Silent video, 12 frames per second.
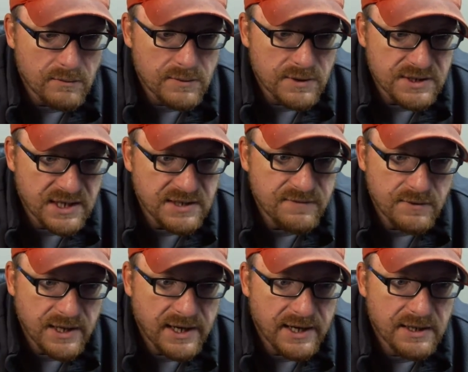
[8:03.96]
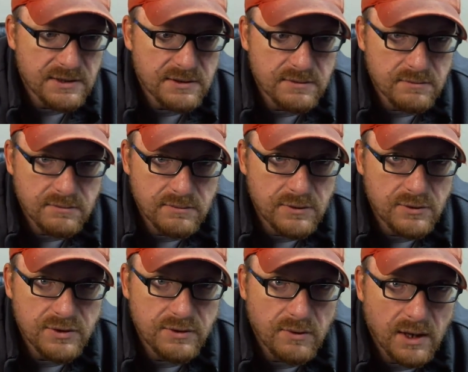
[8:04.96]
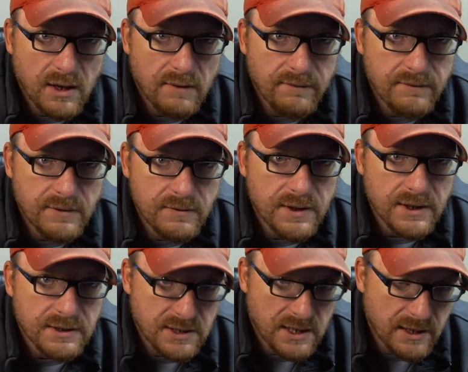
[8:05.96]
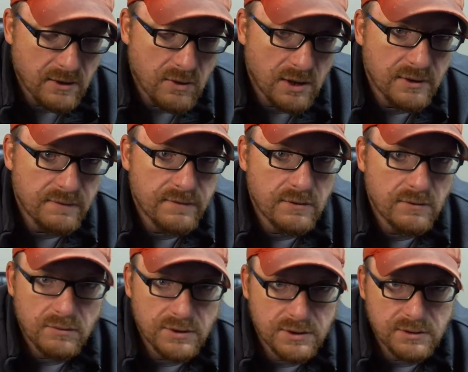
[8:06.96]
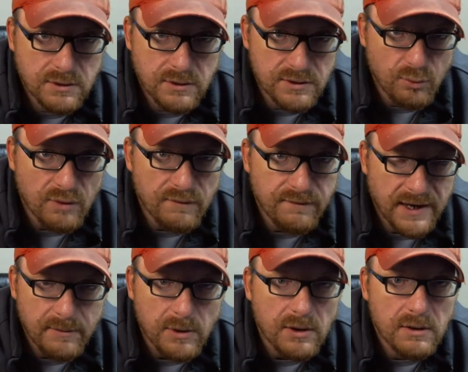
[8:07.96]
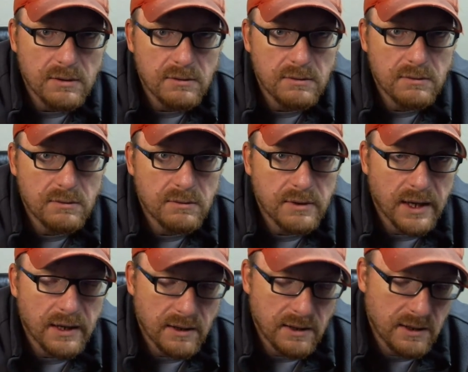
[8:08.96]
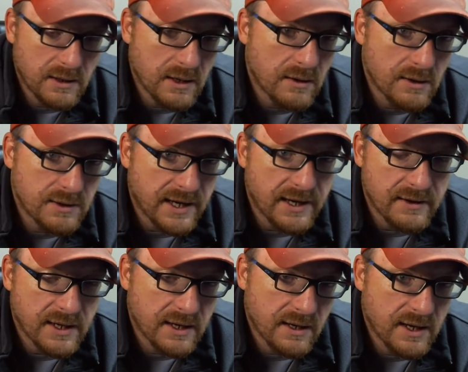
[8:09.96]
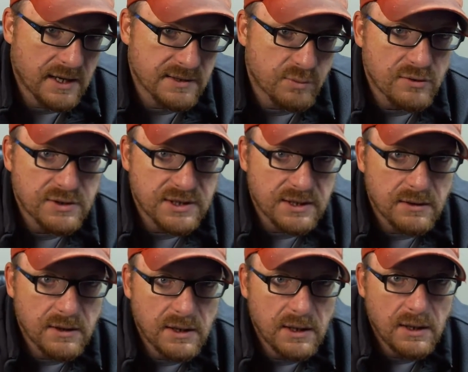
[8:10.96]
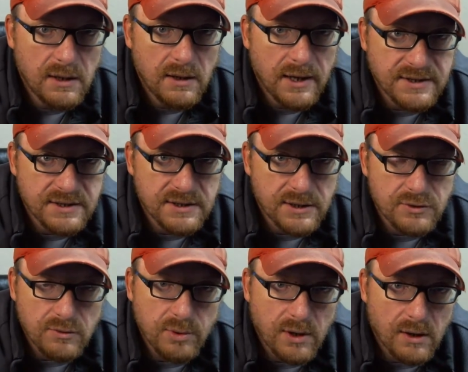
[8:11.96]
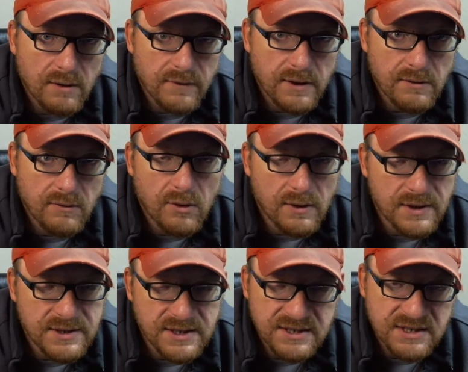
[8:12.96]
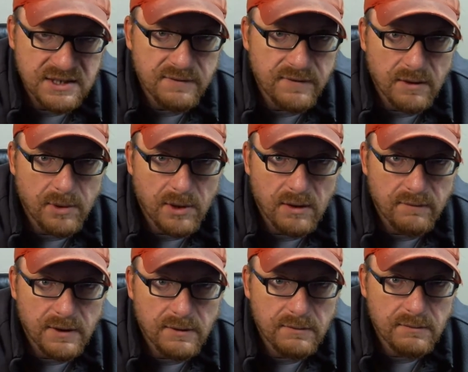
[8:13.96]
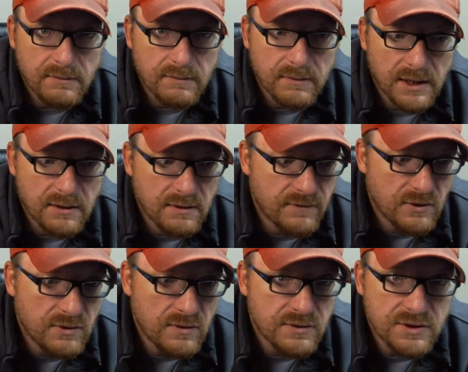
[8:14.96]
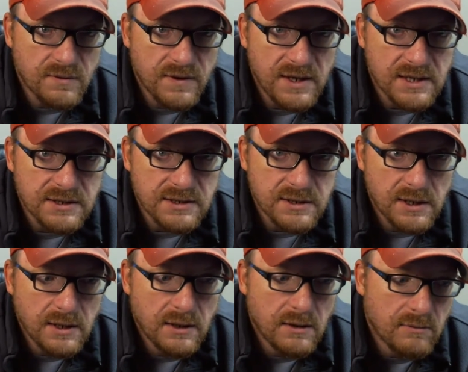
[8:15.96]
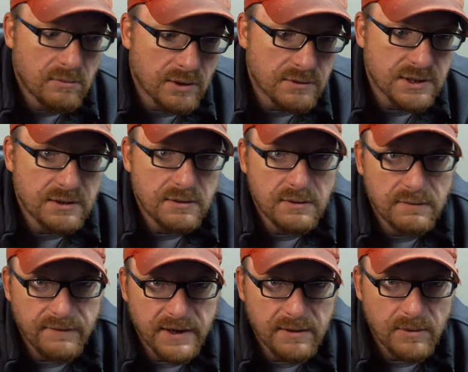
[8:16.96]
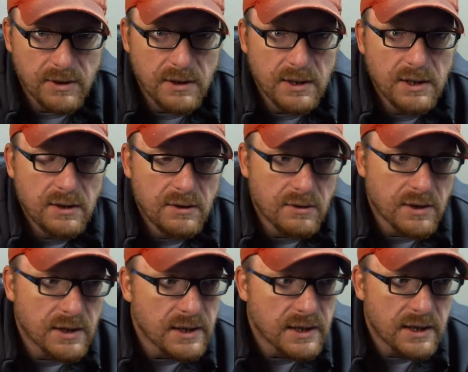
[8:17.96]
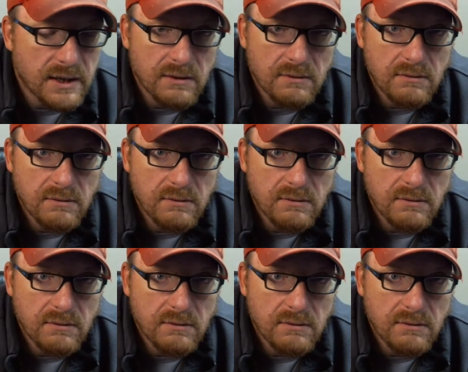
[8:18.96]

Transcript: Successful diets usually run off of 2 things: higher quality food, which includes more fiber, okay, and then a diet that has protein as a central part of it, or at least as a significant part of it. Okay, if you do those 2 things, protein and fiber, you're going to get,